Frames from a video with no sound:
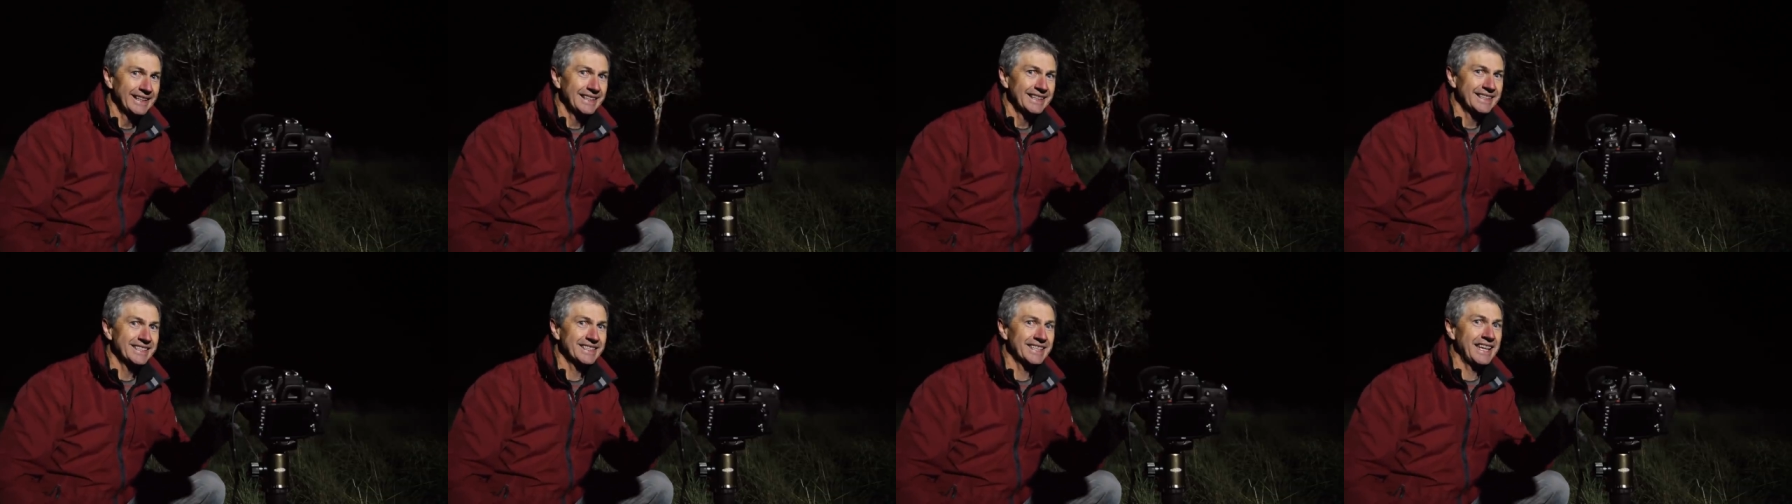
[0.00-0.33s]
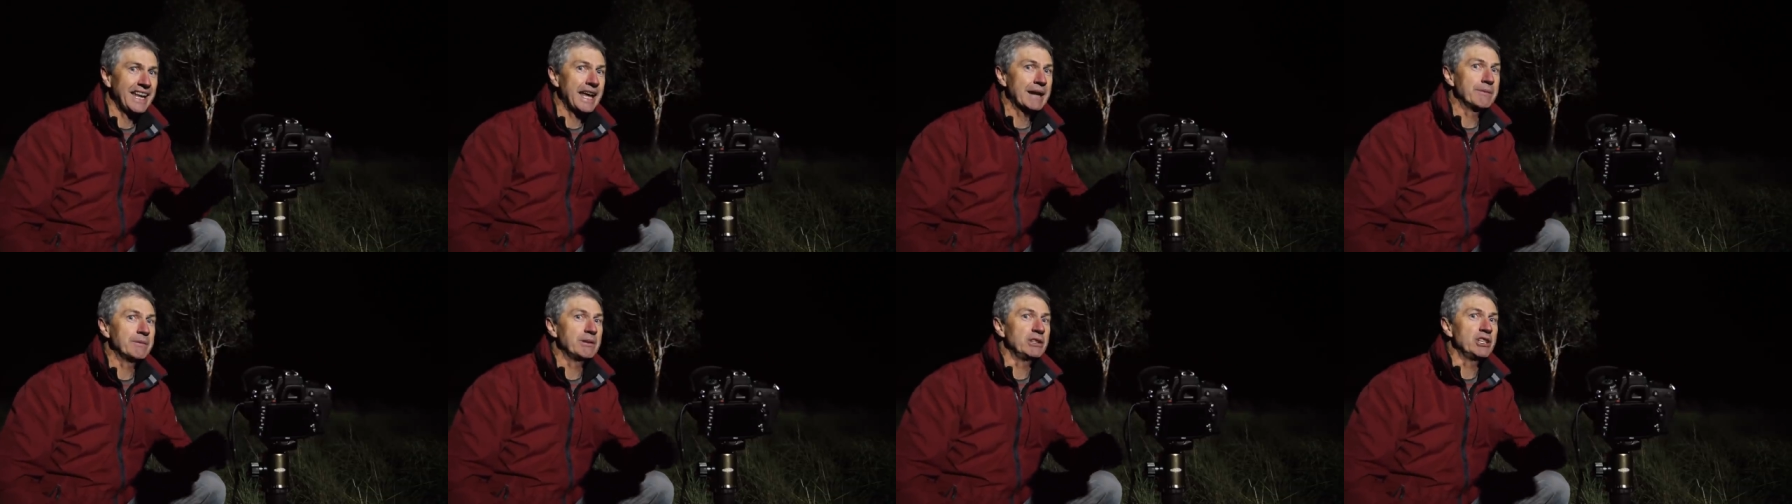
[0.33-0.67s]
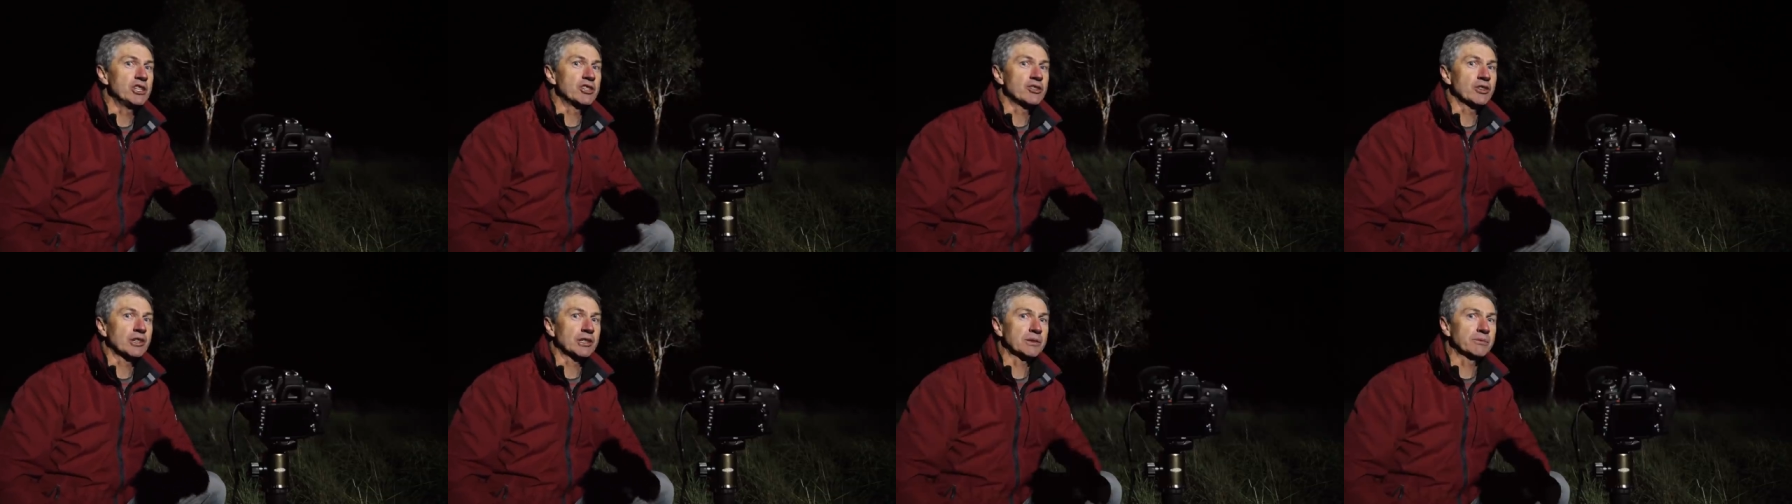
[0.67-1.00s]
see how
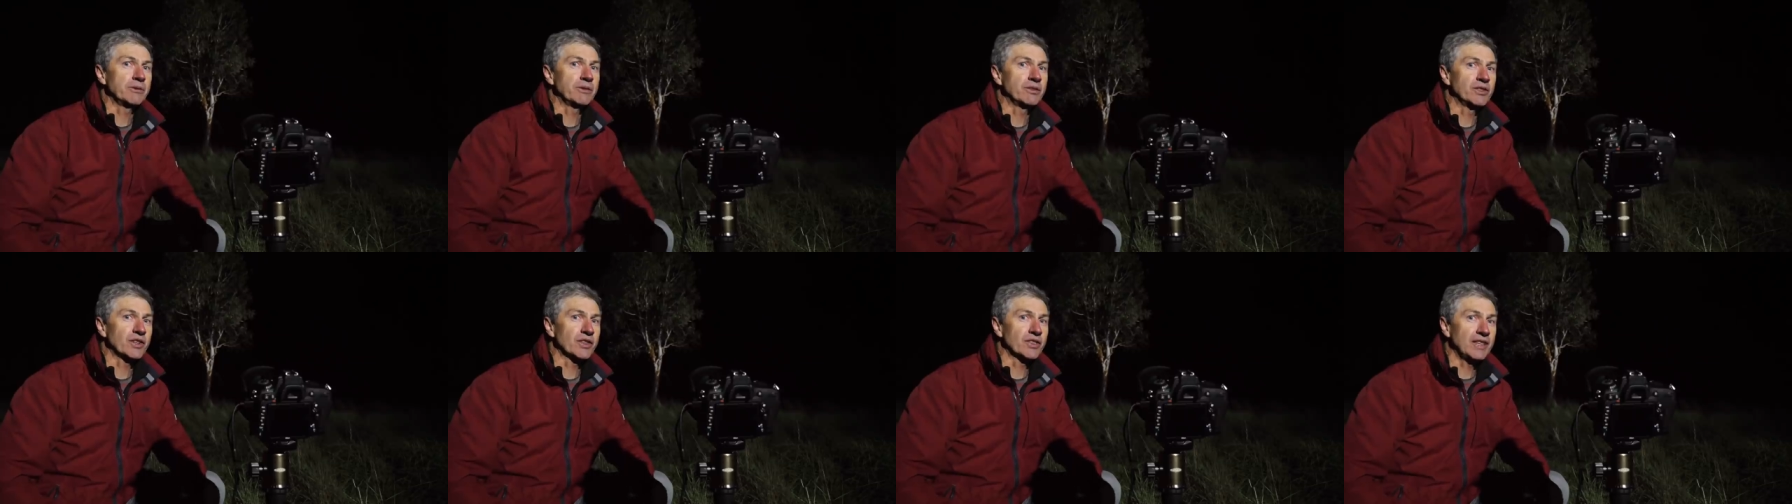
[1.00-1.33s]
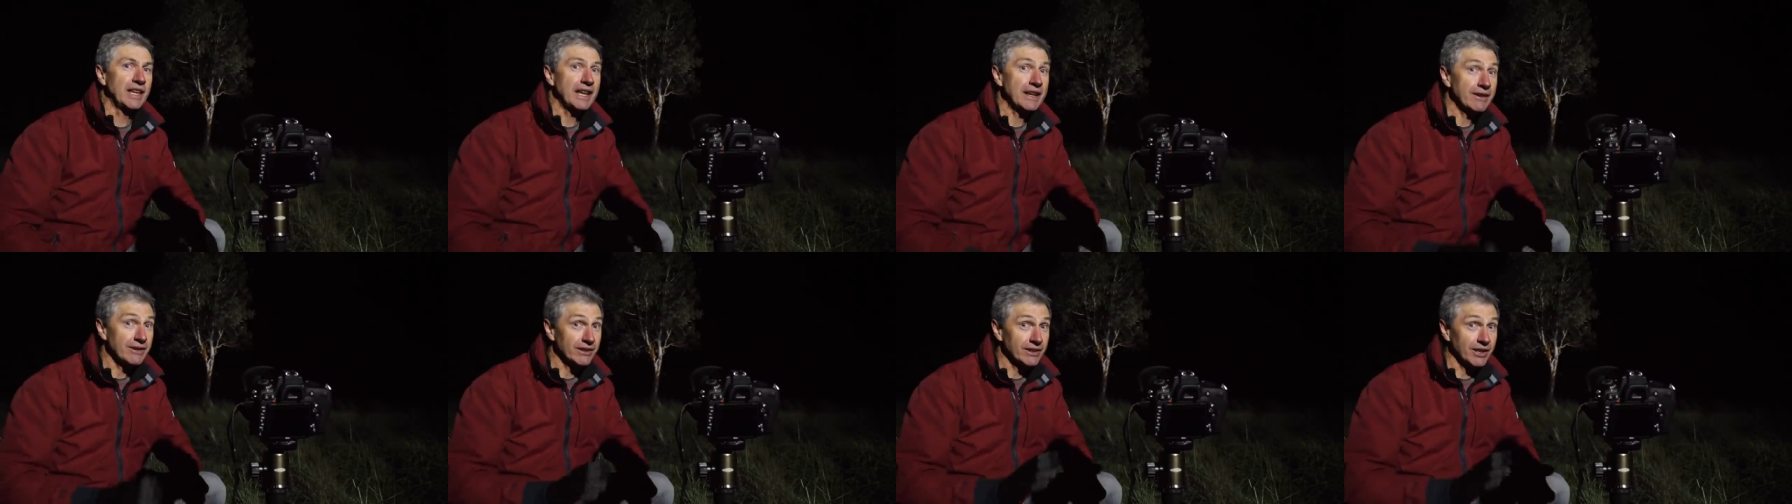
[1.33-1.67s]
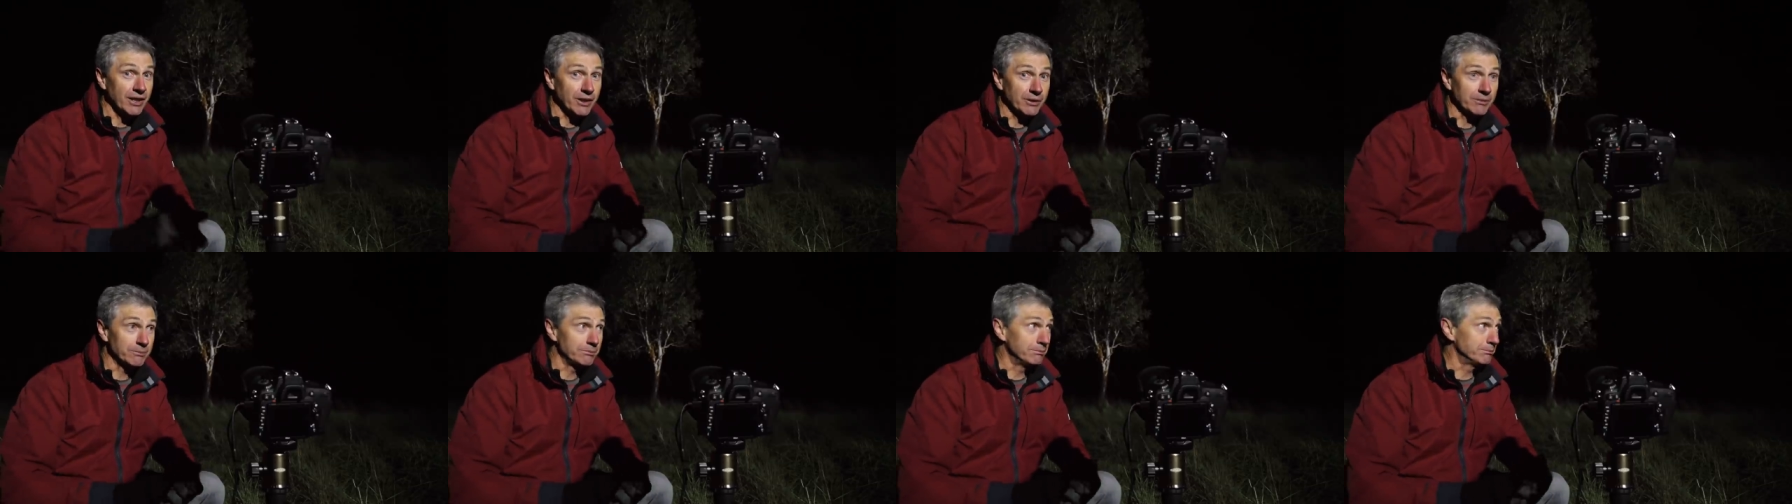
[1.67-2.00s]
many shots we've got there, and
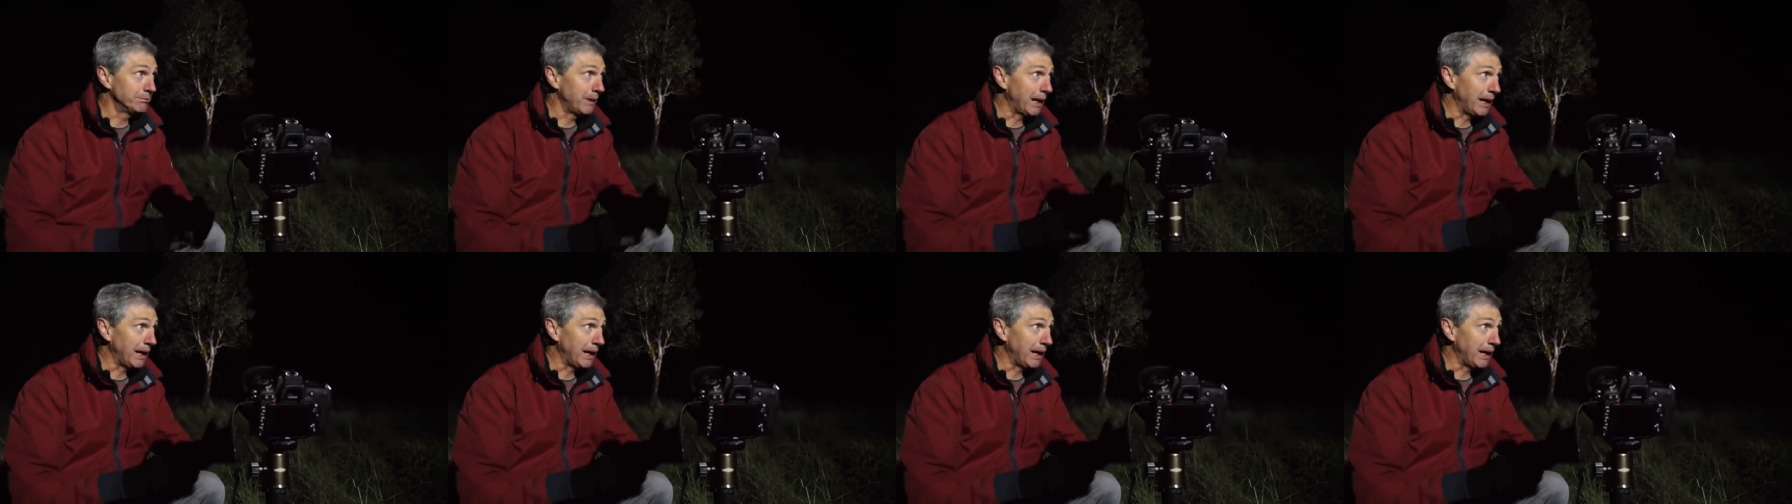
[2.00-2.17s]
I'll